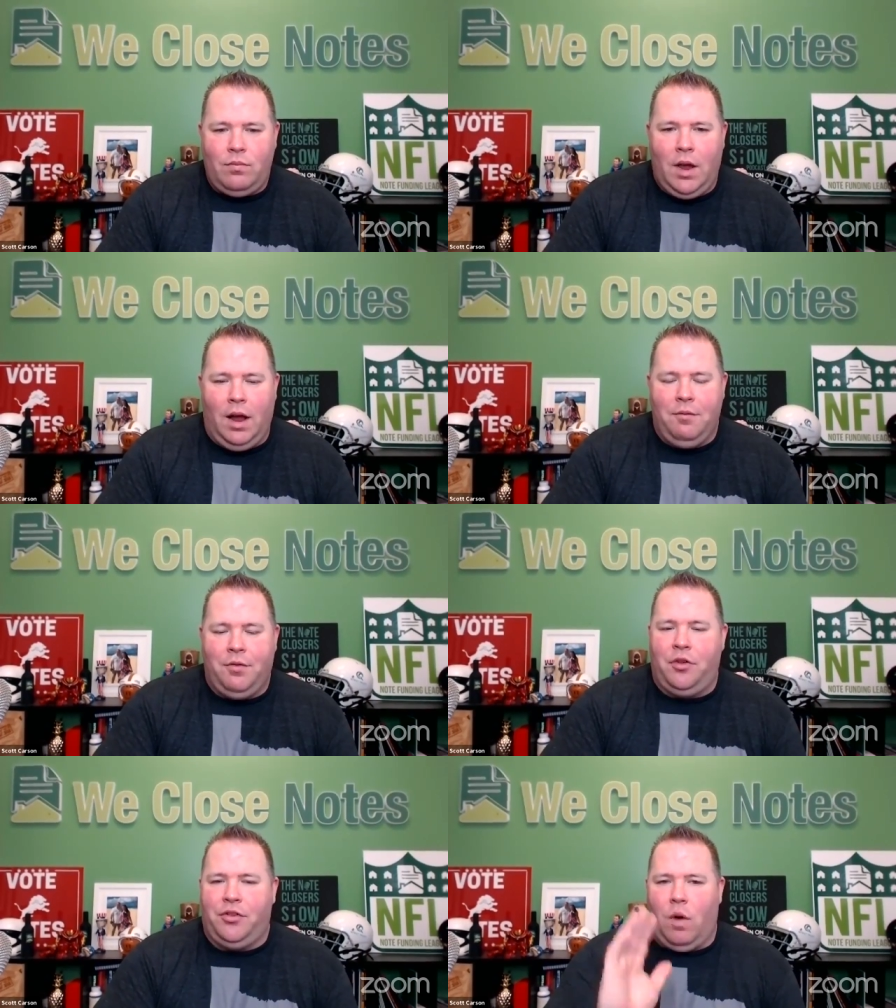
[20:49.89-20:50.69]
Uh, for
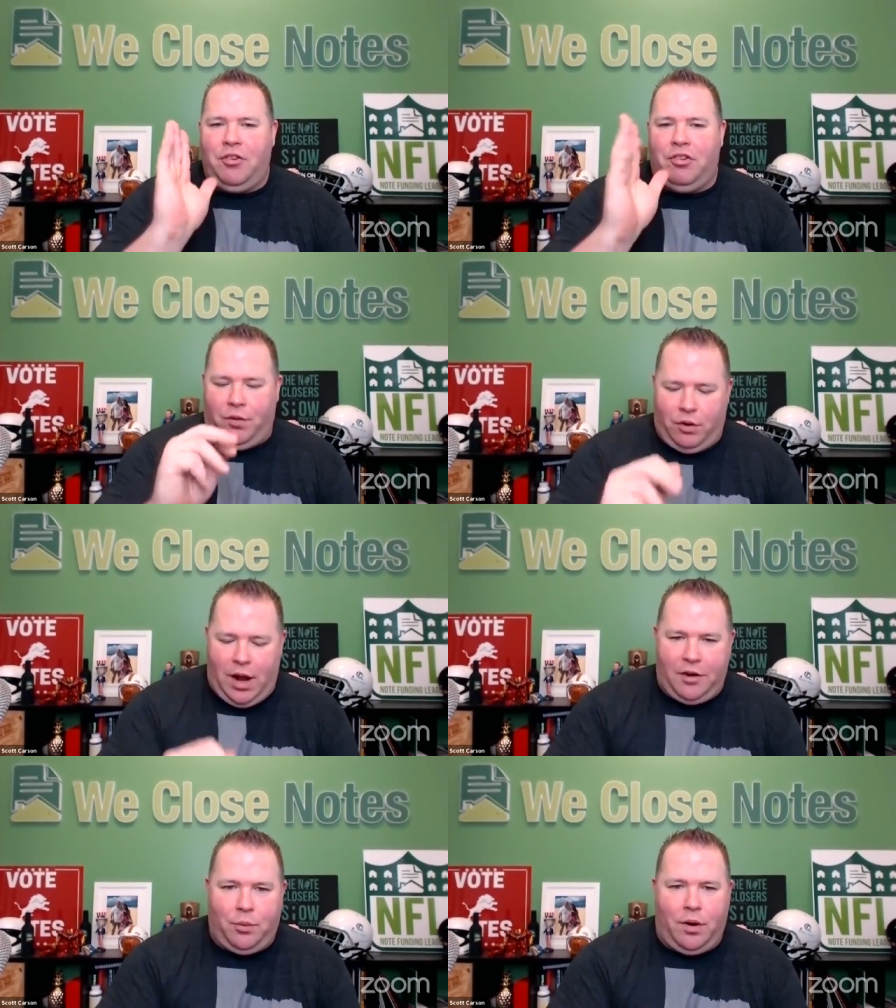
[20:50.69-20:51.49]
those that are watching, if you
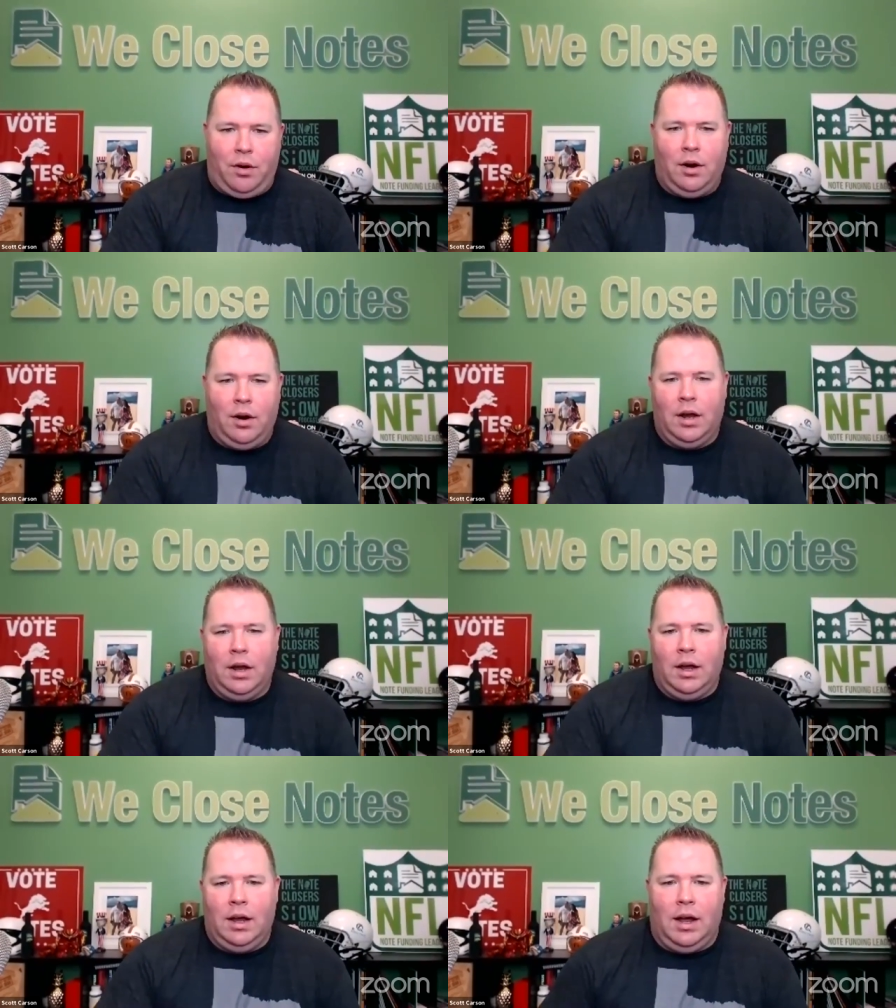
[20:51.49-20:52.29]
guys were,
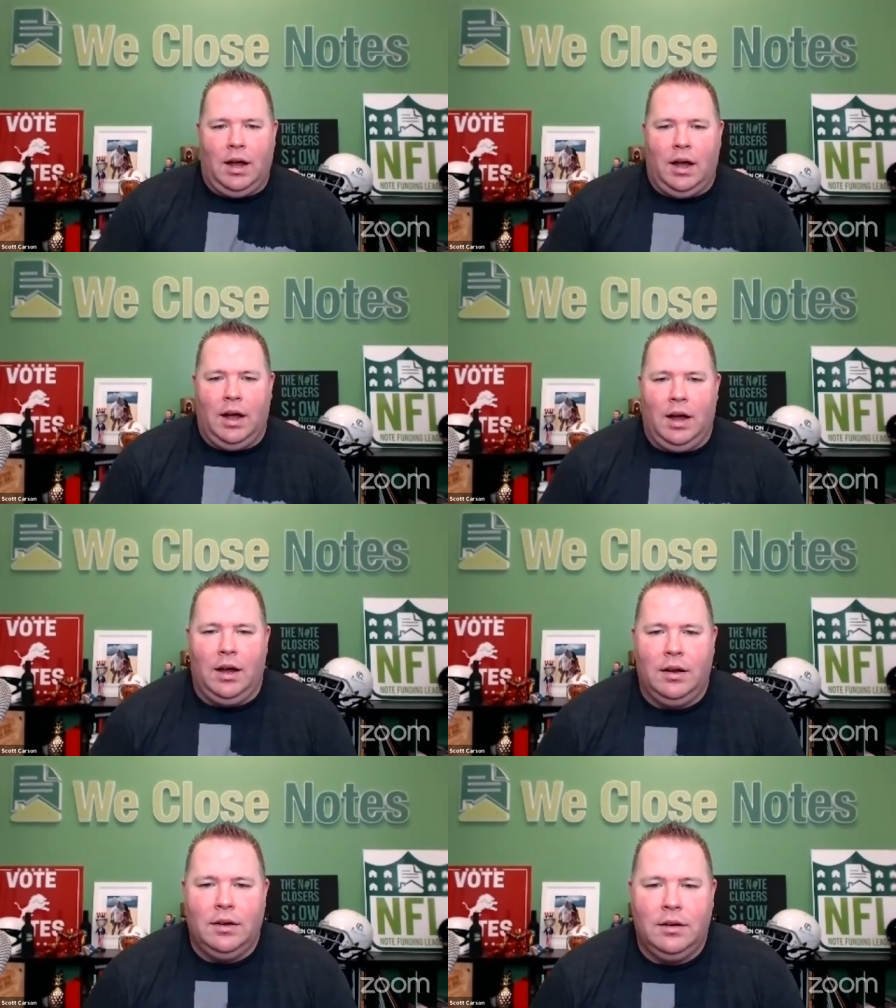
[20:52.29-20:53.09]
uh,